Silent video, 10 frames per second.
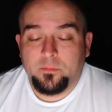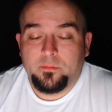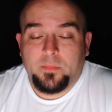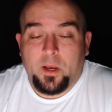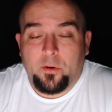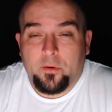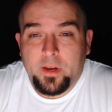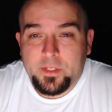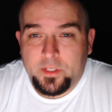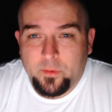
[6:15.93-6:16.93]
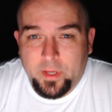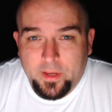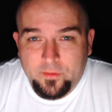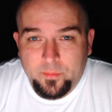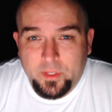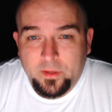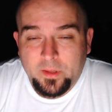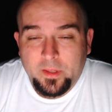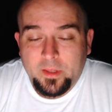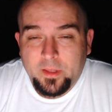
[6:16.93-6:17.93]
Oh, how crazy do I have to be?
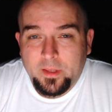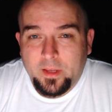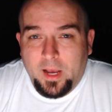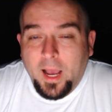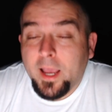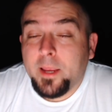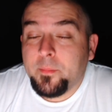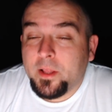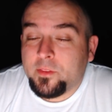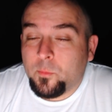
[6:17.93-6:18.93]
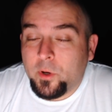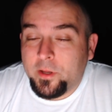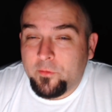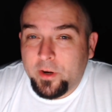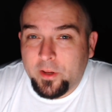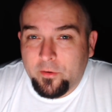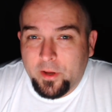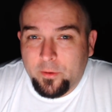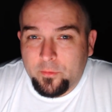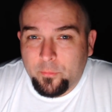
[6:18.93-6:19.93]
I'm not the one running
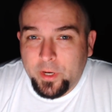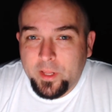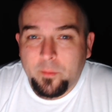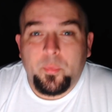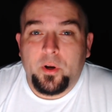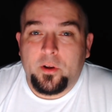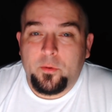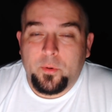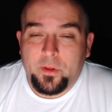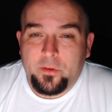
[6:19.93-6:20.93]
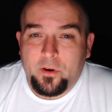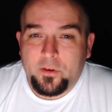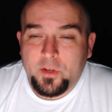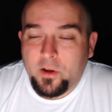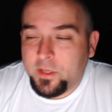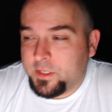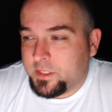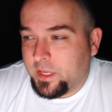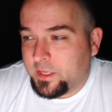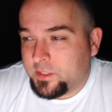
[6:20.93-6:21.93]
around reading a book where there are talking
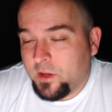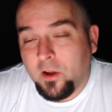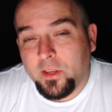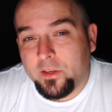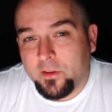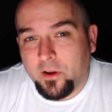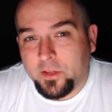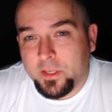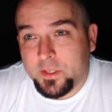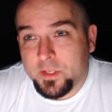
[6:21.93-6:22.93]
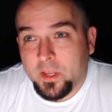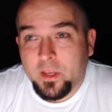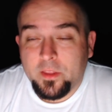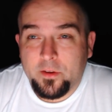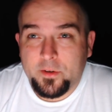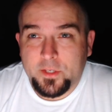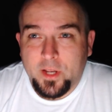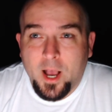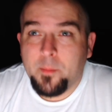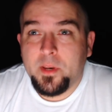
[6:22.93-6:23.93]
snakes, talking donkeys. There's
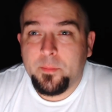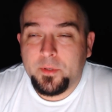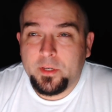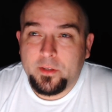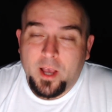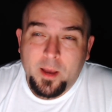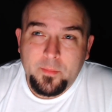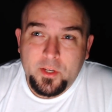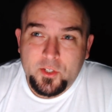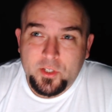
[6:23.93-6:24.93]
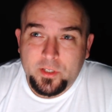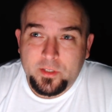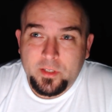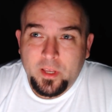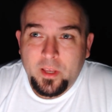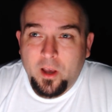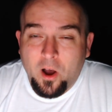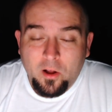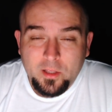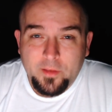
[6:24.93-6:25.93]
an omnipotent, omniscient,
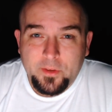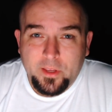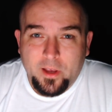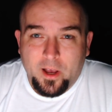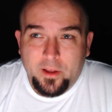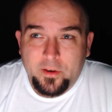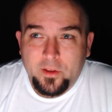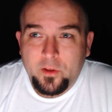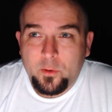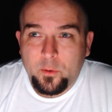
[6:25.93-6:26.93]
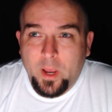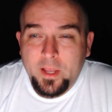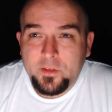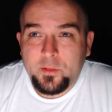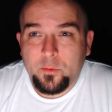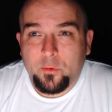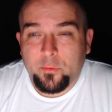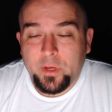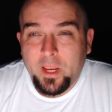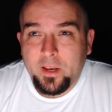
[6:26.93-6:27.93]
all-loving God who had to
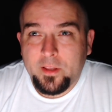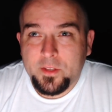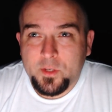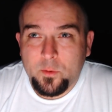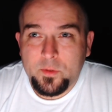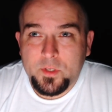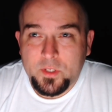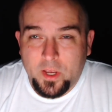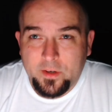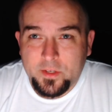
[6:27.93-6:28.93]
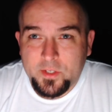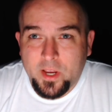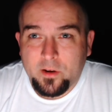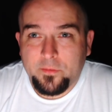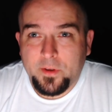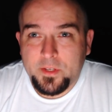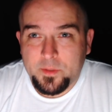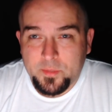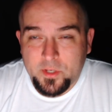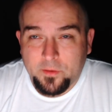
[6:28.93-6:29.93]
create his own son to
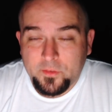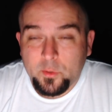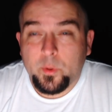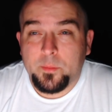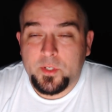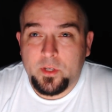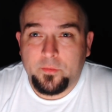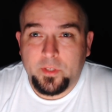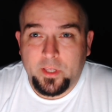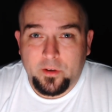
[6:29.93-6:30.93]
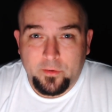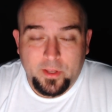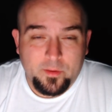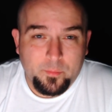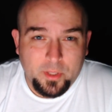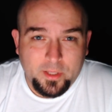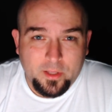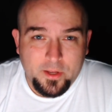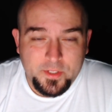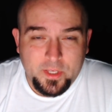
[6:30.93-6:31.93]
sacrifice himself to get around the blood
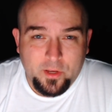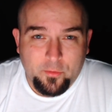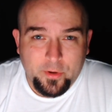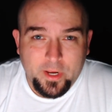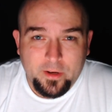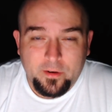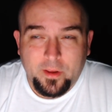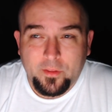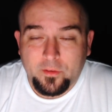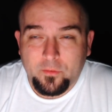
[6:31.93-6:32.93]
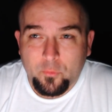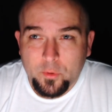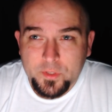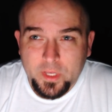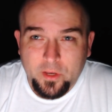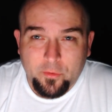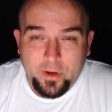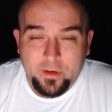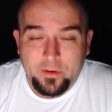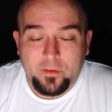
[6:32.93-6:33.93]
laws that he created and the rules that he
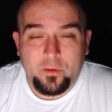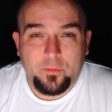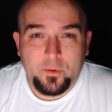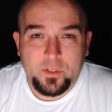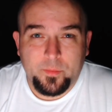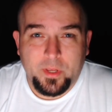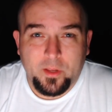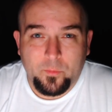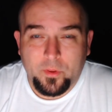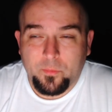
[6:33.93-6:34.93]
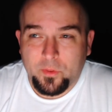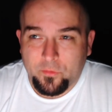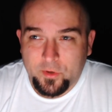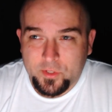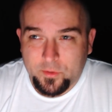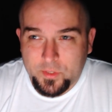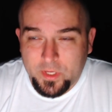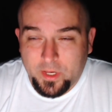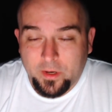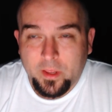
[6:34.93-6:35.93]
created in the universe to begin with original
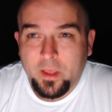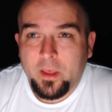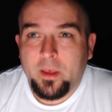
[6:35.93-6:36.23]
sin.